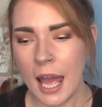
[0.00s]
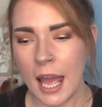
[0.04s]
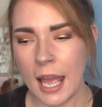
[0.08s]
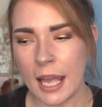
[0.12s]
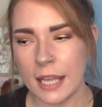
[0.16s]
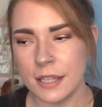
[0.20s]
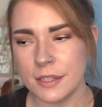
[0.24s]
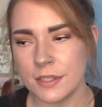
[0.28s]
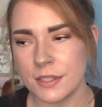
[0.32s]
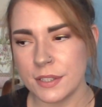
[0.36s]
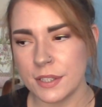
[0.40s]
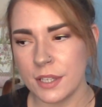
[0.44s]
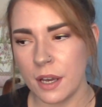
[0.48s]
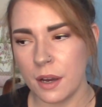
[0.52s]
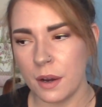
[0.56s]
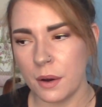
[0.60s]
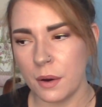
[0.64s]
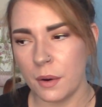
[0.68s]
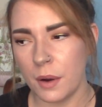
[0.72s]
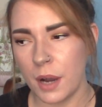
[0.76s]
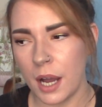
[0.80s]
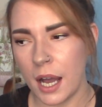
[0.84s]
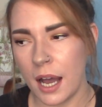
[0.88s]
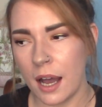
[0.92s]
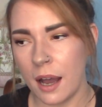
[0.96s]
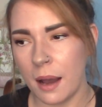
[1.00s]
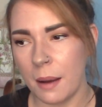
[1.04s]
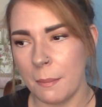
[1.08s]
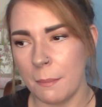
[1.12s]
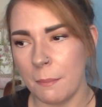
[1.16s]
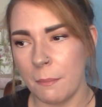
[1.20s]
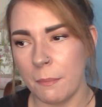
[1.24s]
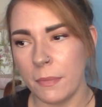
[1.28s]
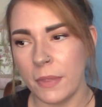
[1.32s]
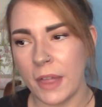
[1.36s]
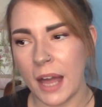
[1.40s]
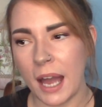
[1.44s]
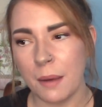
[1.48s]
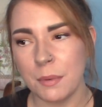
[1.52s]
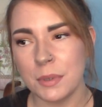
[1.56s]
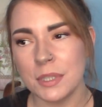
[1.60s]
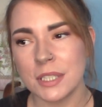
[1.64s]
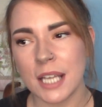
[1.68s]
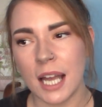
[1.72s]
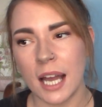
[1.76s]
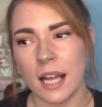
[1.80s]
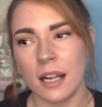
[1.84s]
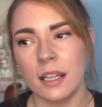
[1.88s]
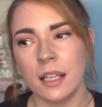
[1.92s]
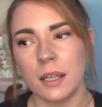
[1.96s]
And so that was
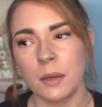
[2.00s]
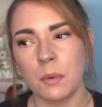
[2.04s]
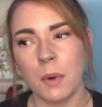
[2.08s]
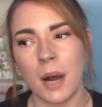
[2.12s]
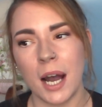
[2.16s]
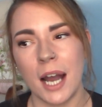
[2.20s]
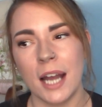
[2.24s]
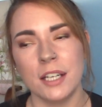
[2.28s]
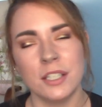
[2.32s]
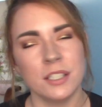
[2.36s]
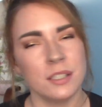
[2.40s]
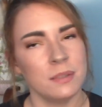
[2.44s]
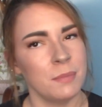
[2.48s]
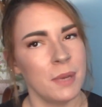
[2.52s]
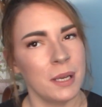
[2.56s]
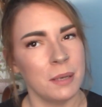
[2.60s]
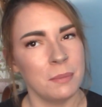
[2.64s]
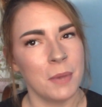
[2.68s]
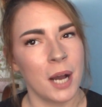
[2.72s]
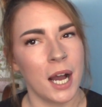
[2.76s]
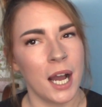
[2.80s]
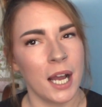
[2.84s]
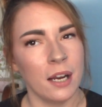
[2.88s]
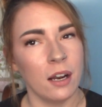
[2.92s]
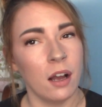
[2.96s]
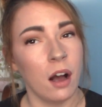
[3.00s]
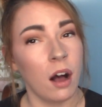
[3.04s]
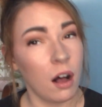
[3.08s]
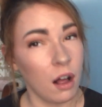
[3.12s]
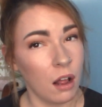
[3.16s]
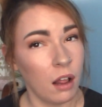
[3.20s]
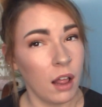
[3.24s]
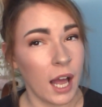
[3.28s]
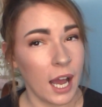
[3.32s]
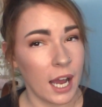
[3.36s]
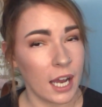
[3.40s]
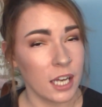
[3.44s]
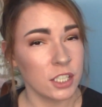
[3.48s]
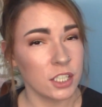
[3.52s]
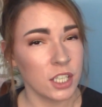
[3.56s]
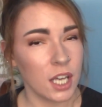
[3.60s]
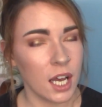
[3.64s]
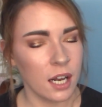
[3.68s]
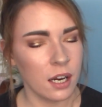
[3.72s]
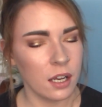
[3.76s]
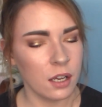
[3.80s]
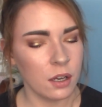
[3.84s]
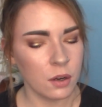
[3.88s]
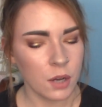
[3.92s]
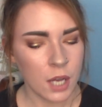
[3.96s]
kind of like why I just made mine all
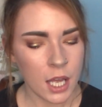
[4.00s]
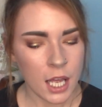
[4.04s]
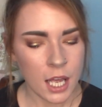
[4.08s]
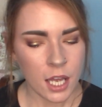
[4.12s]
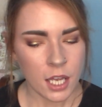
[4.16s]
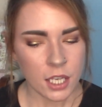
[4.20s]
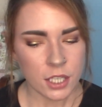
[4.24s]
eyeshadow.